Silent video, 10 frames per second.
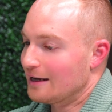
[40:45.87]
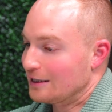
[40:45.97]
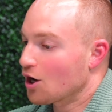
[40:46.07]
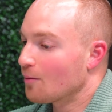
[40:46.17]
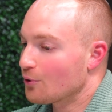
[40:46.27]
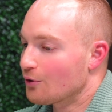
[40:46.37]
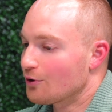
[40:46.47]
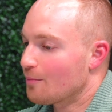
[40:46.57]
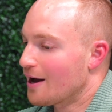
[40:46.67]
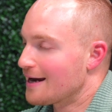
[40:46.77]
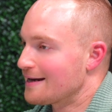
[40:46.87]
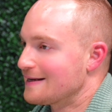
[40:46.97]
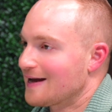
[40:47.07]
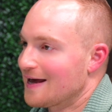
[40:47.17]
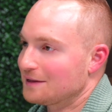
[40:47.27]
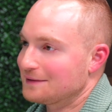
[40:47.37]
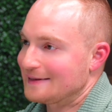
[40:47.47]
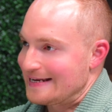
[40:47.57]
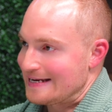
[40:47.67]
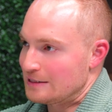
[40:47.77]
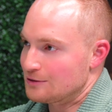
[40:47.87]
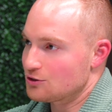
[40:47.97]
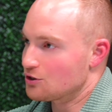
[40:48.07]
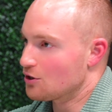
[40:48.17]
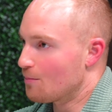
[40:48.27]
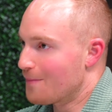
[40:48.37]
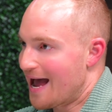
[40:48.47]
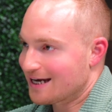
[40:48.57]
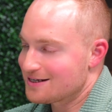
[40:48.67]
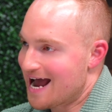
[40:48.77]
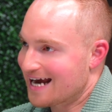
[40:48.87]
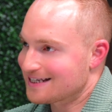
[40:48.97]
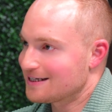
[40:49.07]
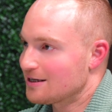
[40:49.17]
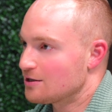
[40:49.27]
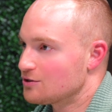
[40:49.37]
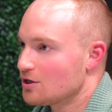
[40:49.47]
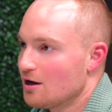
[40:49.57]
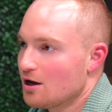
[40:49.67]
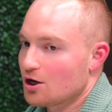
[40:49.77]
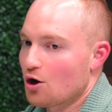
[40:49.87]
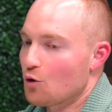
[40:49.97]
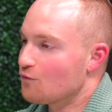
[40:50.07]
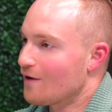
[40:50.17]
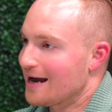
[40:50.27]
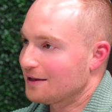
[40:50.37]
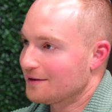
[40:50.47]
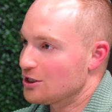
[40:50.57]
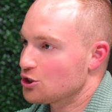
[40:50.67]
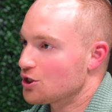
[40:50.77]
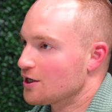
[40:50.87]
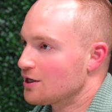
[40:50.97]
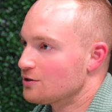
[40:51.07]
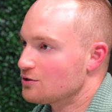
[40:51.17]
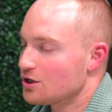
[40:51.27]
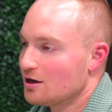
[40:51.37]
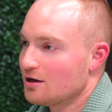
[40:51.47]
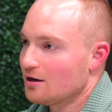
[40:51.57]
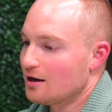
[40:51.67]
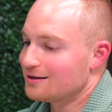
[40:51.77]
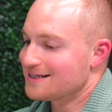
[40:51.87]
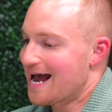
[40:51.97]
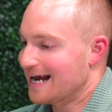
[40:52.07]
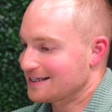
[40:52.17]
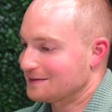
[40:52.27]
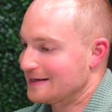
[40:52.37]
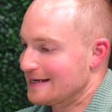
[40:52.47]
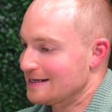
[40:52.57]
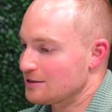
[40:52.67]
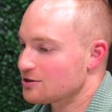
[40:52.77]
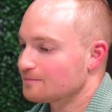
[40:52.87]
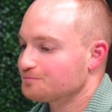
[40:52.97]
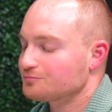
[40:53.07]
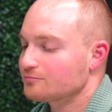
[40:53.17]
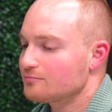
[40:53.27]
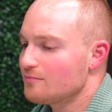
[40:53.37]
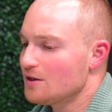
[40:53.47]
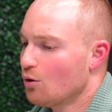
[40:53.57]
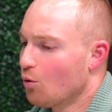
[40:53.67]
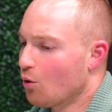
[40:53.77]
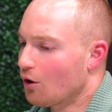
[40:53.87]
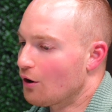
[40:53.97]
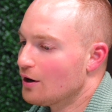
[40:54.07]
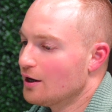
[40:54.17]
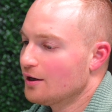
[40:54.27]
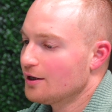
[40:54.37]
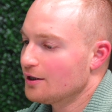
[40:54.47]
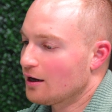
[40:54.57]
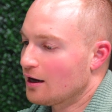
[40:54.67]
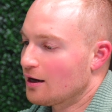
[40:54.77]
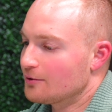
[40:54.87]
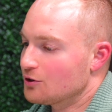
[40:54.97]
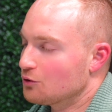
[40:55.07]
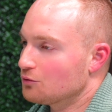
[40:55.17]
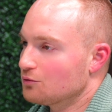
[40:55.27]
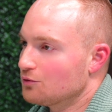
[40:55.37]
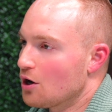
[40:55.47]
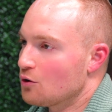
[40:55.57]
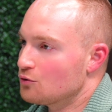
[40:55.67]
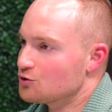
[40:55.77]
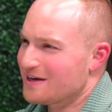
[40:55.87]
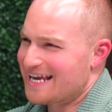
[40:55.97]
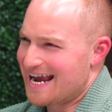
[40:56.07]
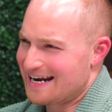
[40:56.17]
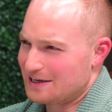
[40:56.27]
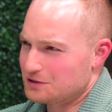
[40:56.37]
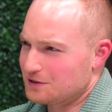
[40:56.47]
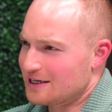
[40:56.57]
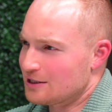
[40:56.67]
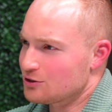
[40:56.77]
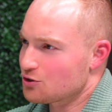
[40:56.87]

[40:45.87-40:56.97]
encumbered by any kind of liens, back taxes, code violations, tax liens, or loans, mechanics liens.